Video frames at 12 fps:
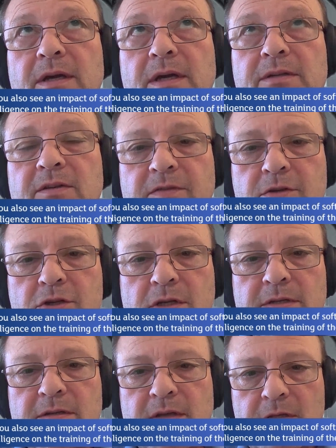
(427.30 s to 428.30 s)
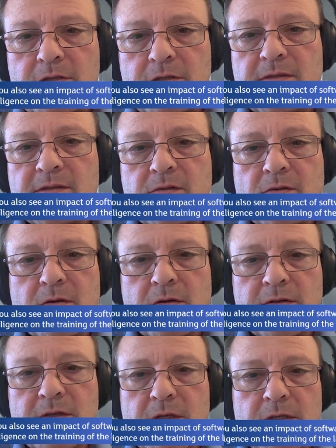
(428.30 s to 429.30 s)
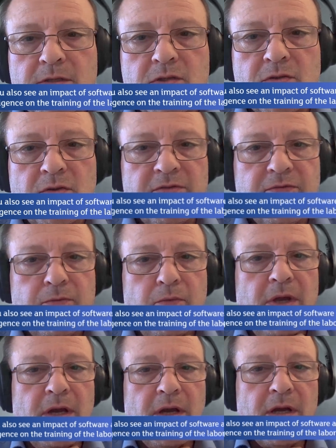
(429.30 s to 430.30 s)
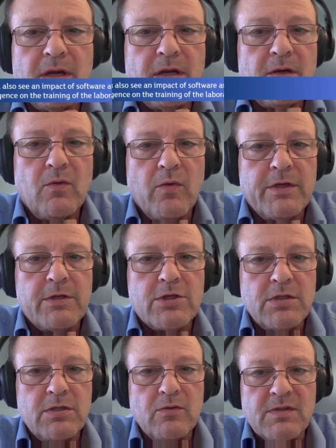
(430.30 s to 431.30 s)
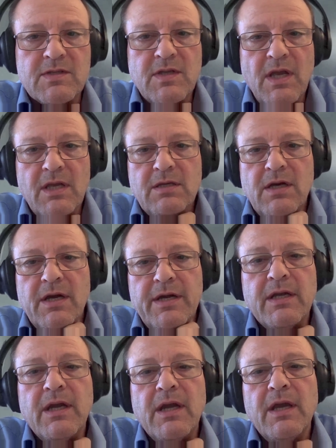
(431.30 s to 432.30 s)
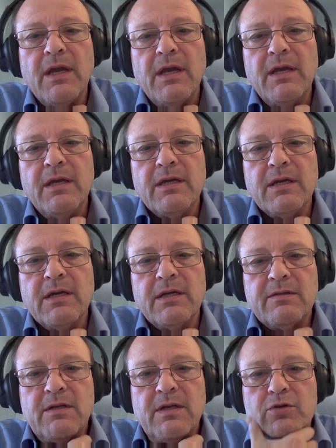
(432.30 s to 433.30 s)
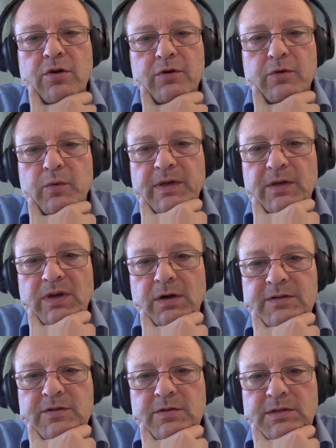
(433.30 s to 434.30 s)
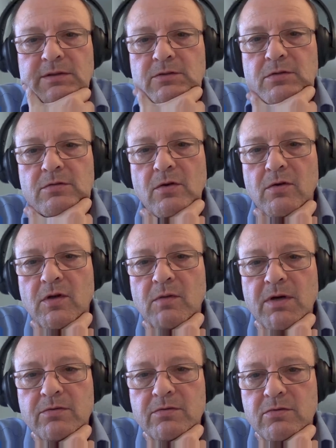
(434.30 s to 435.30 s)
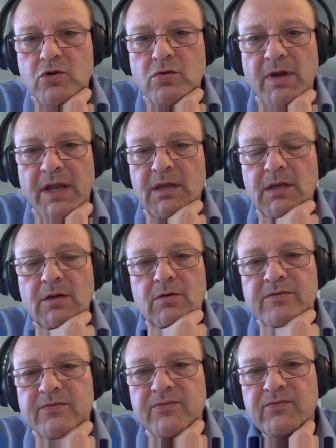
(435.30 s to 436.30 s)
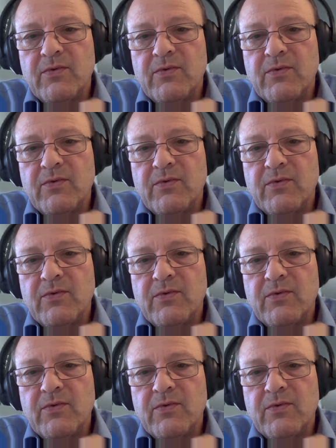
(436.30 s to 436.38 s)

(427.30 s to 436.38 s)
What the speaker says: artificial intelligence or software which uses AI in the laboratory, we also need to talk about training of